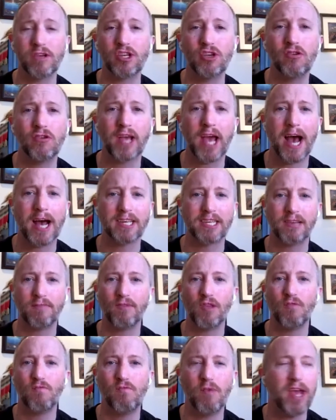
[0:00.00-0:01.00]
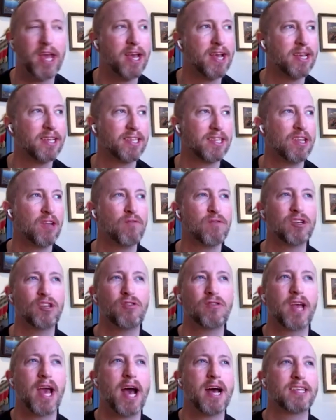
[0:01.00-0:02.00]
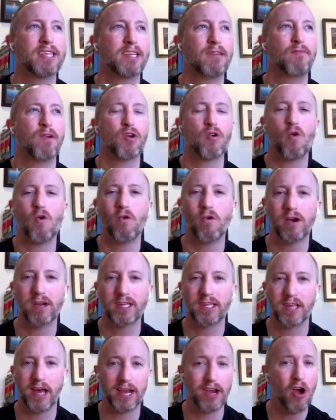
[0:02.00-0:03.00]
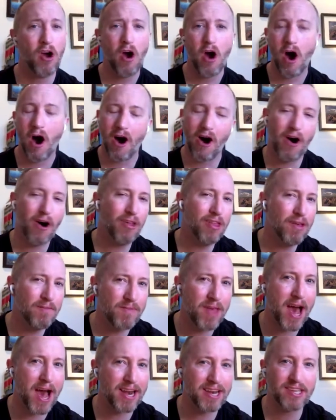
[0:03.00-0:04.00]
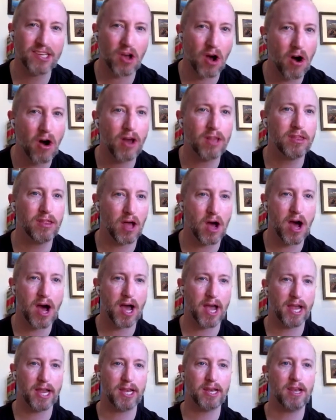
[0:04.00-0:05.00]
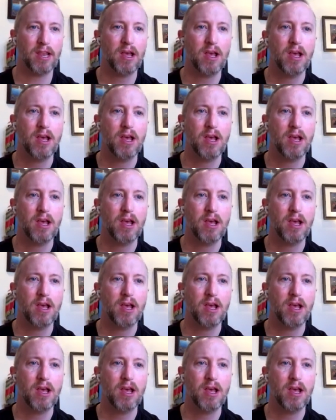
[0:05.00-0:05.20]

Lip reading: cast of The Wiz, the original cast of A Chorus Line, all of that is online.